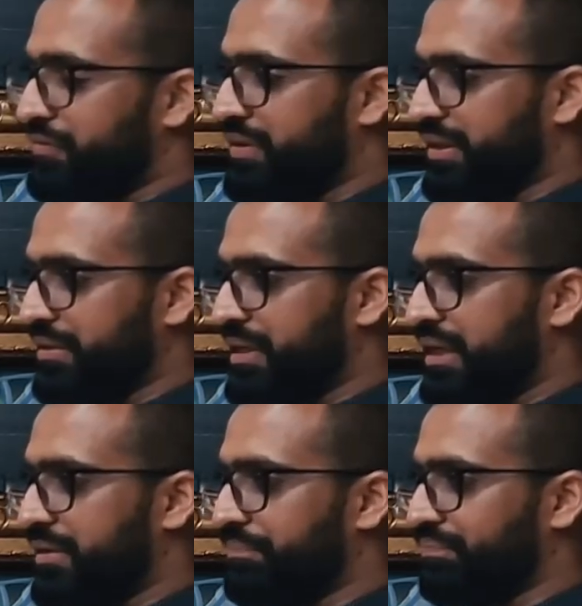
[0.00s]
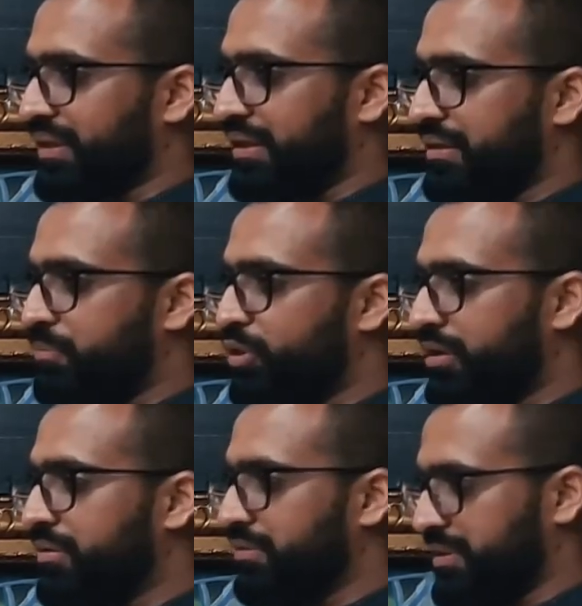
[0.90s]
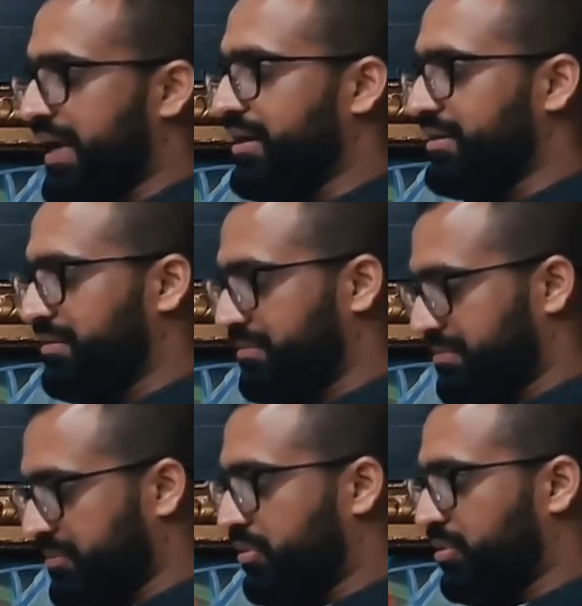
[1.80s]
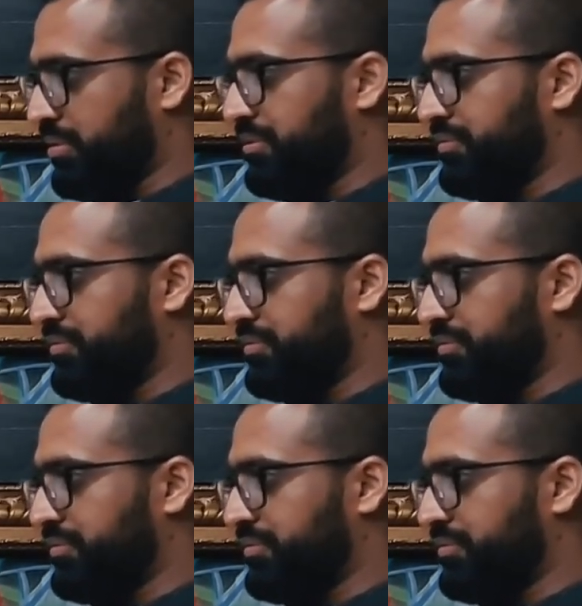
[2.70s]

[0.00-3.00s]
then, putting that, all of